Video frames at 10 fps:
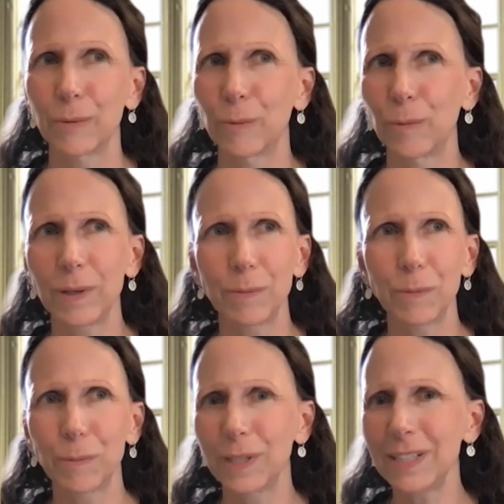what,
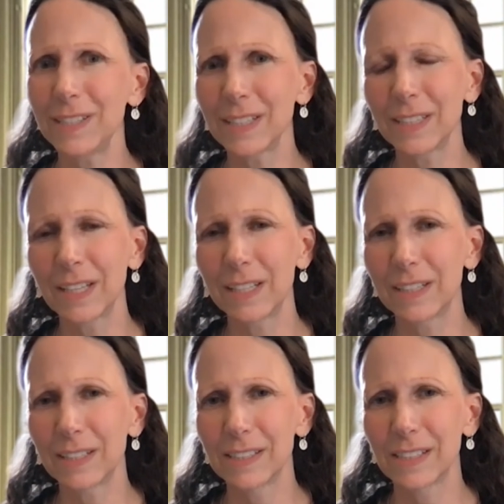what is it that
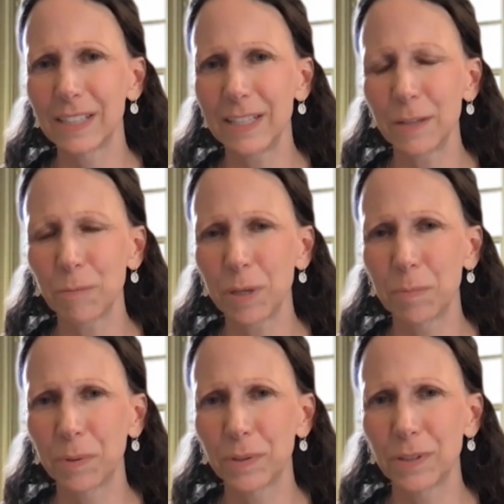is leading
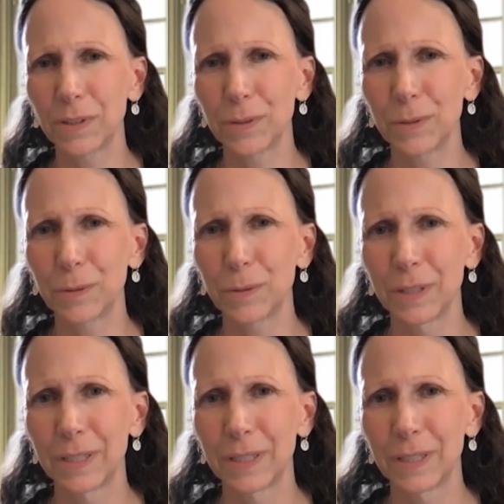people to